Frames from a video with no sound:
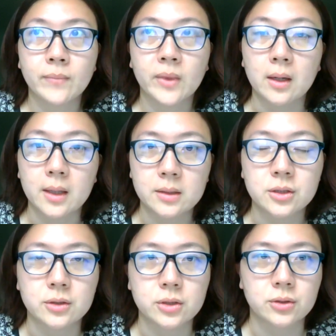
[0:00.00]
the
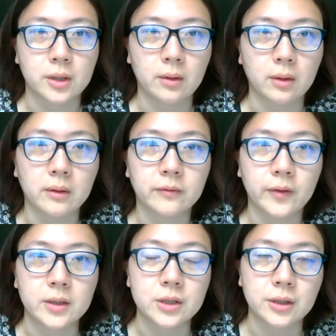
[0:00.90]
industry of
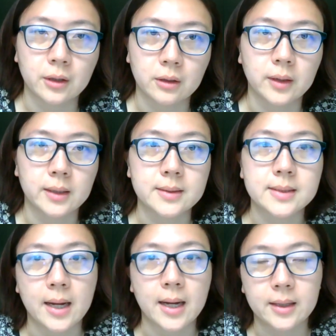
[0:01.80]
engineering,
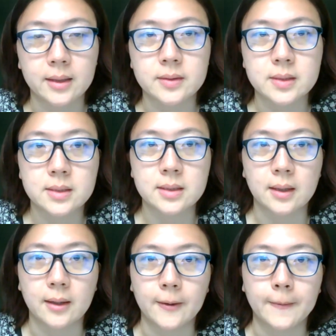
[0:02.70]
science.
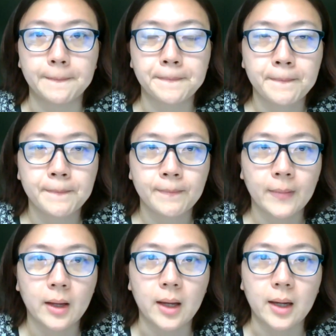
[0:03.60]

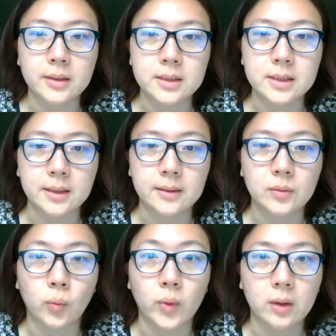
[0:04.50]
And
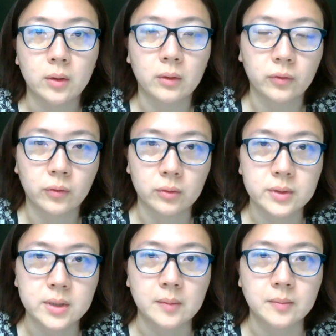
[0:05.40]
then we go through
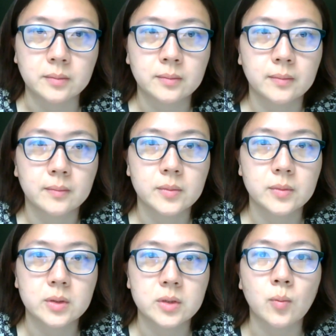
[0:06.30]
some
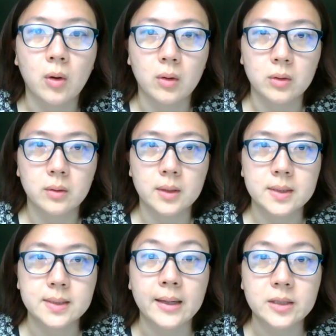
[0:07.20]
small
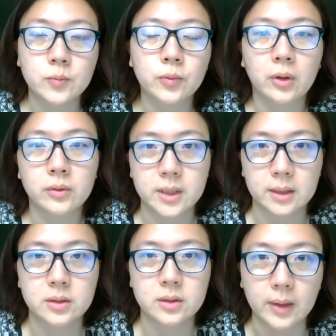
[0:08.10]
science
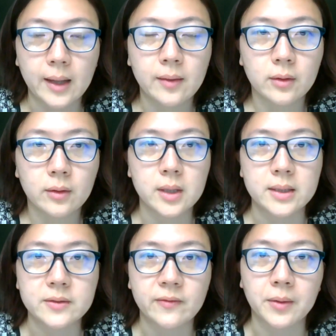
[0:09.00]
projects together.
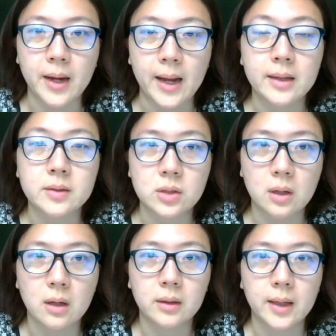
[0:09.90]
It's very
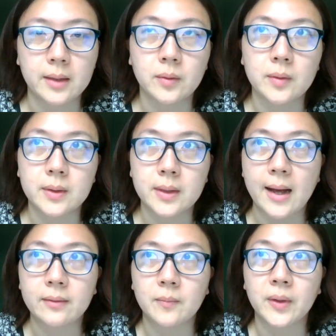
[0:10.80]
hands-on. And then
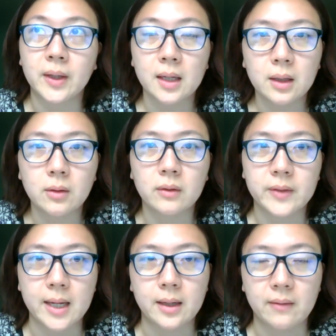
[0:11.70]
at the beginning of
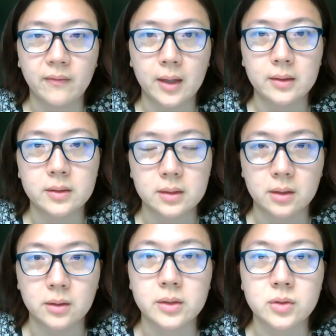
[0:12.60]
that event,
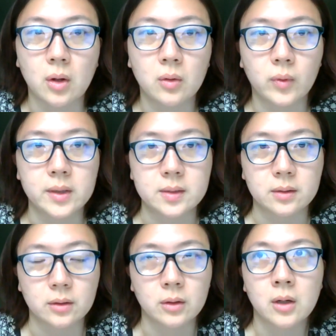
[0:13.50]
there is always
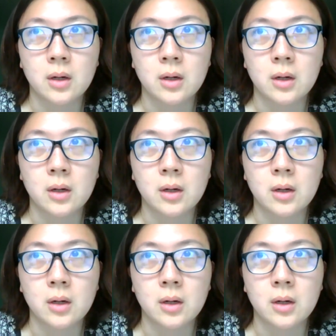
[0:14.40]
a